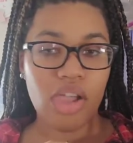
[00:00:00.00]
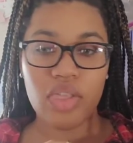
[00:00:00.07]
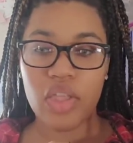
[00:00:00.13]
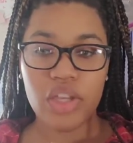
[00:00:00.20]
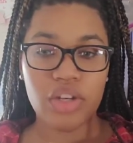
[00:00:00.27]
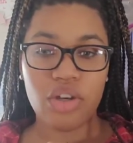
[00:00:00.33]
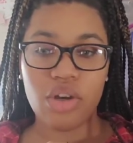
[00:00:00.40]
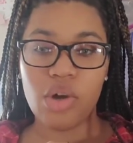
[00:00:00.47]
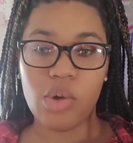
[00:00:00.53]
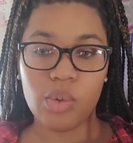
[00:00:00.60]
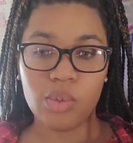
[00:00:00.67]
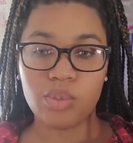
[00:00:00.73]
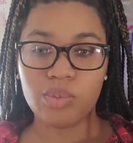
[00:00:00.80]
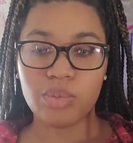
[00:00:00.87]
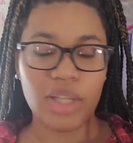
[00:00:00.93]
they
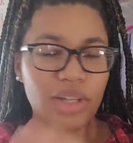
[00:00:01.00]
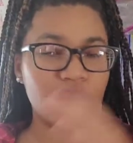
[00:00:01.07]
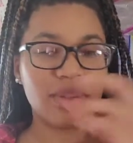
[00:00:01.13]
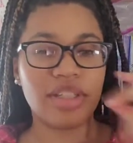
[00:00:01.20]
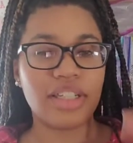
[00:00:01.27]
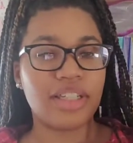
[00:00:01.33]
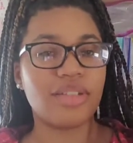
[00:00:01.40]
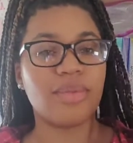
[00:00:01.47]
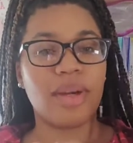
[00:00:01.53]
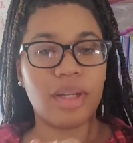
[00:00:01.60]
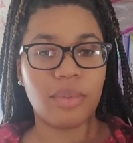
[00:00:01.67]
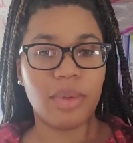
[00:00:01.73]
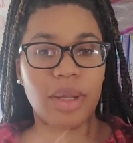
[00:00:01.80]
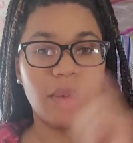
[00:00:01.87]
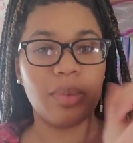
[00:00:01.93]
don't get it right
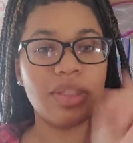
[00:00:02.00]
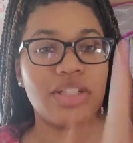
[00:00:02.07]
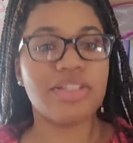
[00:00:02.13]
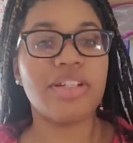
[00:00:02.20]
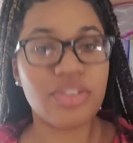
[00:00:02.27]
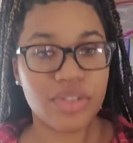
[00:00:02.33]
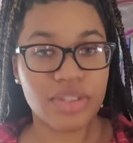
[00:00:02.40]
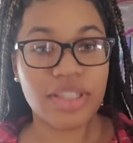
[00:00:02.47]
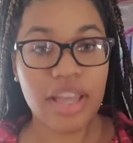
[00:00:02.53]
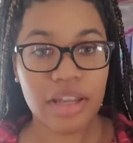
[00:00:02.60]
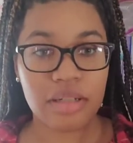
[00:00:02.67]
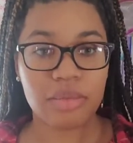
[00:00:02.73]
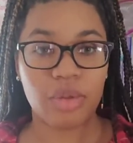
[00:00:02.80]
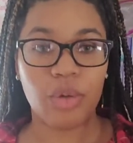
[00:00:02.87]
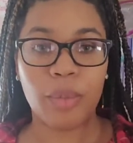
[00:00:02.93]
away, which is
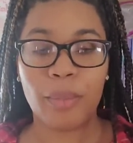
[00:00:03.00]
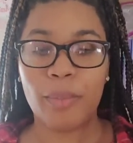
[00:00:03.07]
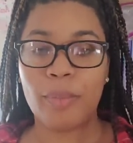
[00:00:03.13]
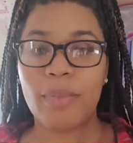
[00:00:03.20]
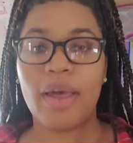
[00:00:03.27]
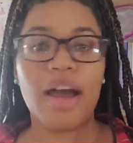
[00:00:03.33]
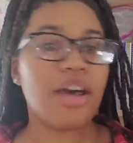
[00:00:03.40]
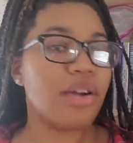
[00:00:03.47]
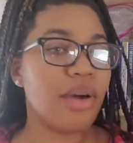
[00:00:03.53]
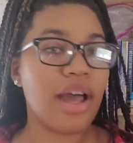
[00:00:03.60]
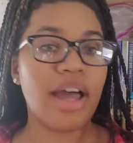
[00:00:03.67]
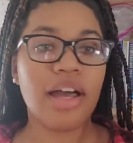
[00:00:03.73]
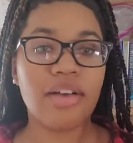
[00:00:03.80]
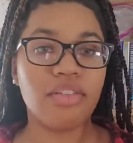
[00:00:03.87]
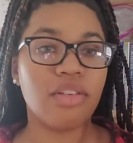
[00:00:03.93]
understandable. I don't
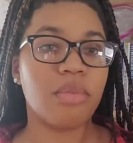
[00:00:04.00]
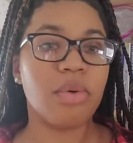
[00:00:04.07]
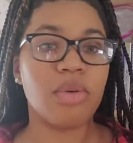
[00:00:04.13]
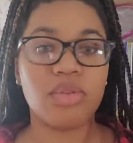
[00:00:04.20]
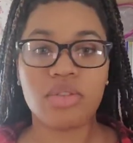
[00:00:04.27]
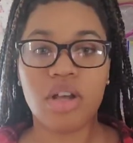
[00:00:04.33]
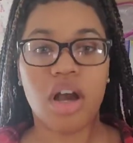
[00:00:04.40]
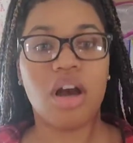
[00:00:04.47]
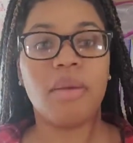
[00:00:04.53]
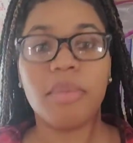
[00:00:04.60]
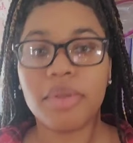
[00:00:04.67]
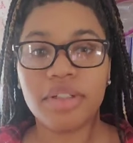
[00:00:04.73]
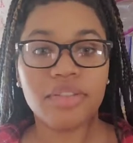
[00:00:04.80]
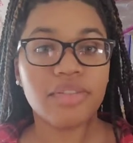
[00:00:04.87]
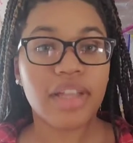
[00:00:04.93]
have the most
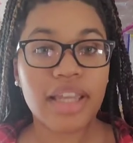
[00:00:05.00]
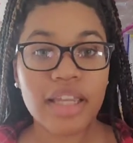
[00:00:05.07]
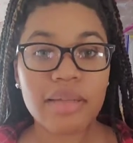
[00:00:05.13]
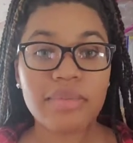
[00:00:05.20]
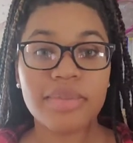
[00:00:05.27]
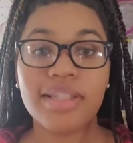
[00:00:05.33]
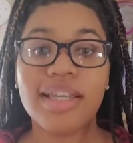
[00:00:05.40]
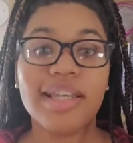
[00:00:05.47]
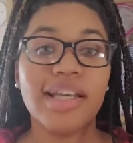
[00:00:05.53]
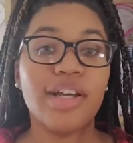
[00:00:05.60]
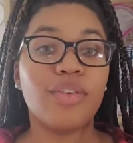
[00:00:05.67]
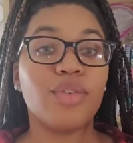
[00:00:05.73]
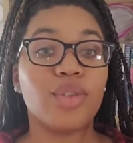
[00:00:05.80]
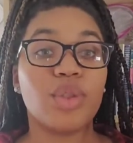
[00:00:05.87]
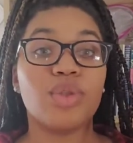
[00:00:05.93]
common of names.
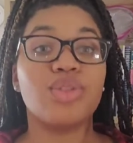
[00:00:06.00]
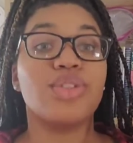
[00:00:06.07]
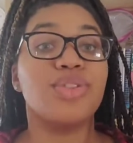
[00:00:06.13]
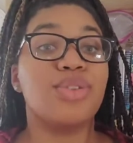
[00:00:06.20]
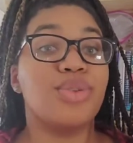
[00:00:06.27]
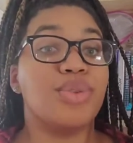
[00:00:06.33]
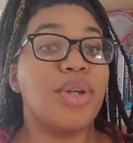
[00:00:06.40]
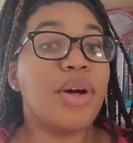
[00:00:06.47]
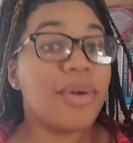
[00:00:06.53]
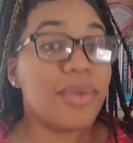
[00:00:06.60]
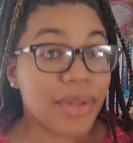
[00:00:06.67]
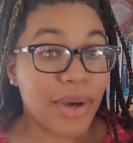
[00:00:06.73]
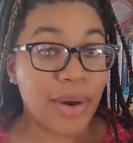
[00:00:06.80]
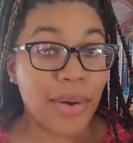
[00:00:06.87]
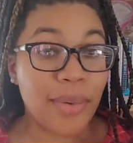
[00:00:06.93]
For those of you who don't
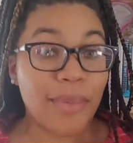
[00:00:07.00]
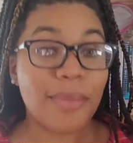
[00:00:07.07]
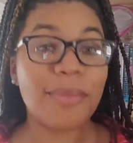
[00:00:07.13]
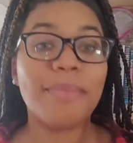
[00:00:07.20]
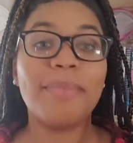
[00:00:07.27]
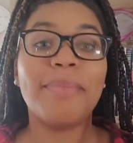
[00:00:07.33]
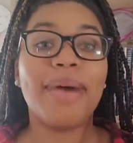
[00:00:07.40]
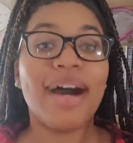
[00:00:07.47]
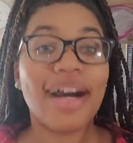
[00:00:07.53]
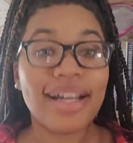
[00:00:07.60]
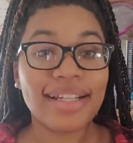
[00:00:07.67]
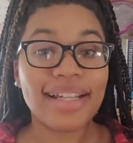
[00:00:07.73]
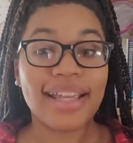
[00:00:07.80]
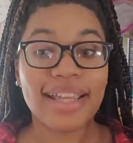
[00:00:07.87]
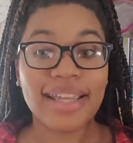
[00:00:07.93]
know, my
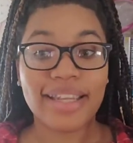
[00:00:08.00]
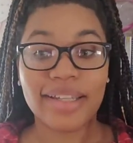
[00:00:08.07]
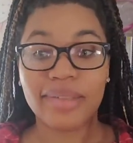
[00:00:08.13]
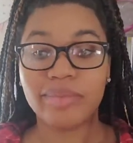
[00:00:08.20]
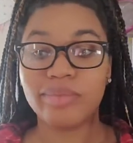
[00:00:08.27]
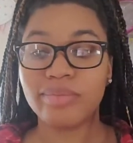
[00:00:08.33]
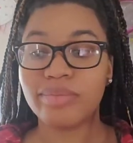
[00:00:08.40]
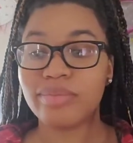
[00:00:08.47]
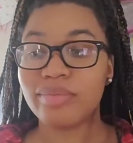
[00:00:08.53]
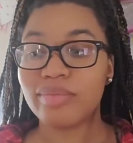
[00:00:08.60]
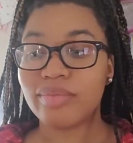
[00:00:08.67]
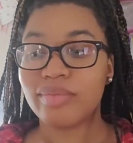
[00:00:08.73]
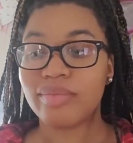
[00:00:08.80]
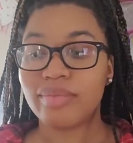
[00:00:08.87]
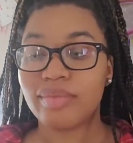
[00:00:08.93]
name
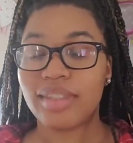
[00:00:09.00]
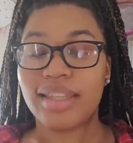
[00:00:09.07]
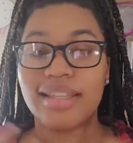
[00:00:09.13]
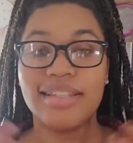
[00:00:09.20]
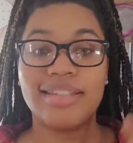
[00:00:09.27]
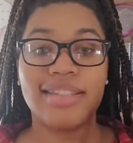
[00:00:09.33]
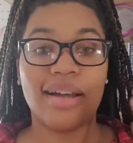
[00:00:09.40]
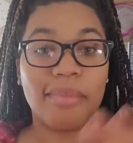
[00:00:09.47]
is